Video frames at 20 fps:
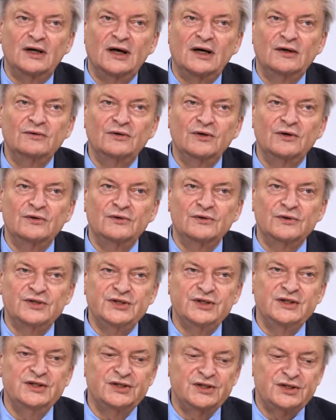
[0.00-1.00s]
how the Lord
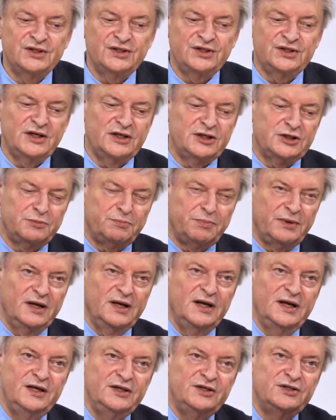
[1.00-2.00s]
Jesus
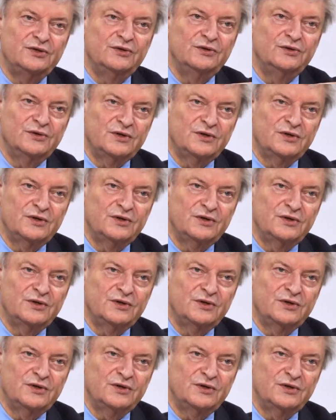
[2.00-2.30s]
explains all